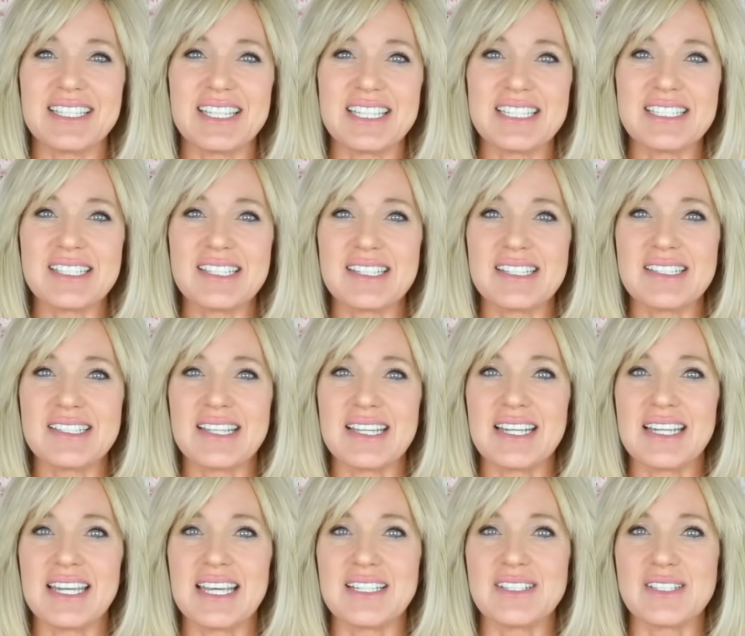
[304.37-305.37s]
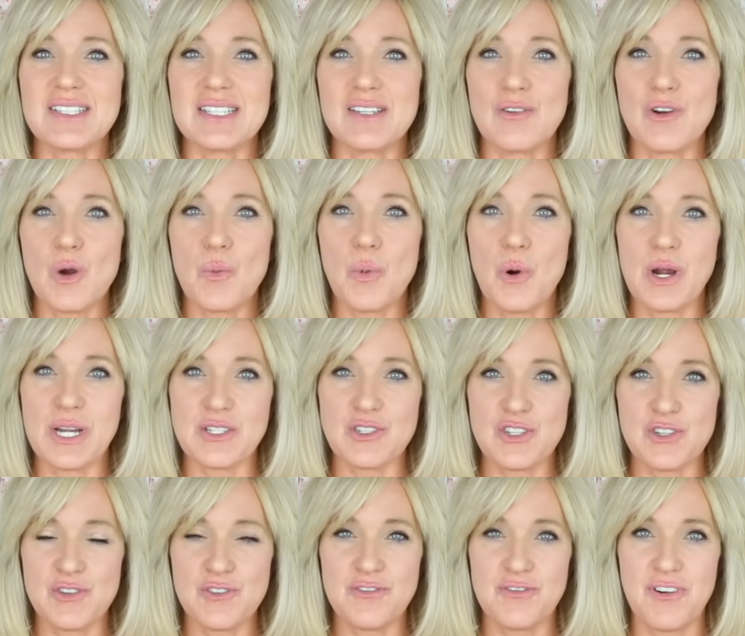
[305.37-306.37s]
this is in a
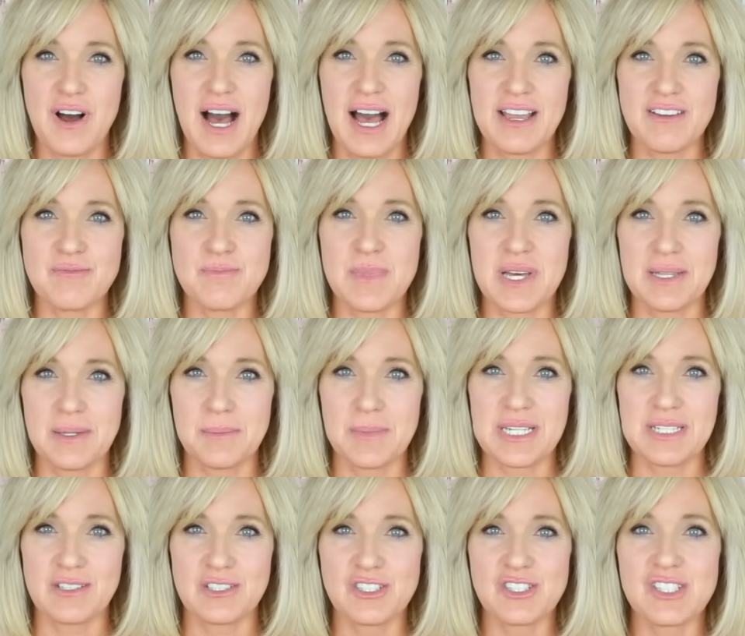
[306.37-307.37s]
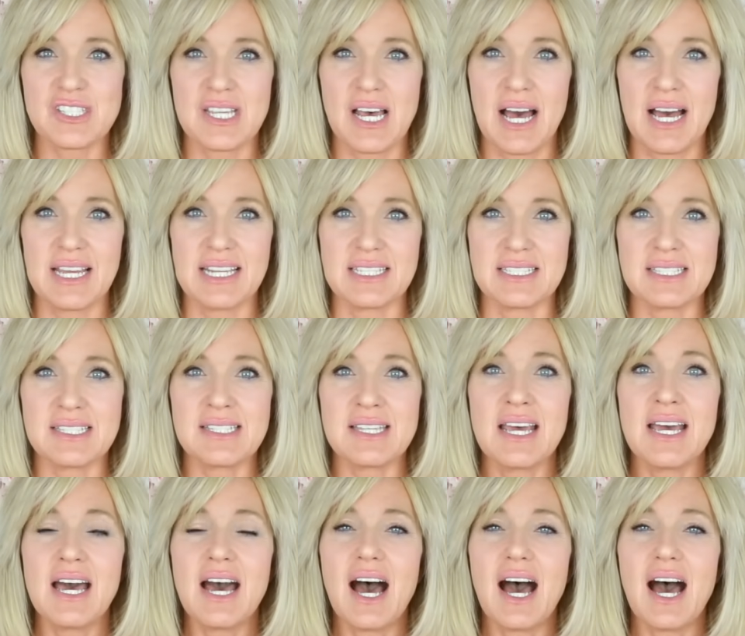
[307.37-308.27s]
0.25 millimeter size.